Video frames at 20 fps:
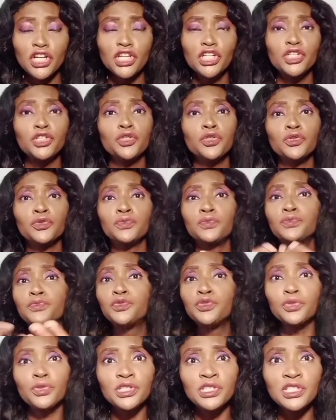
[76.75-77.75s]
you know,
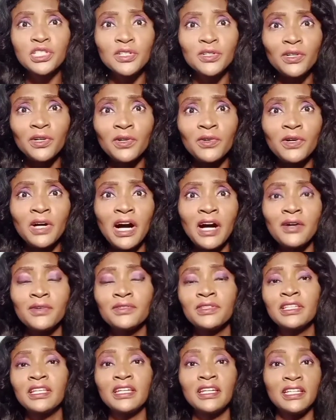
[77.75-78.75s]
throw it all out there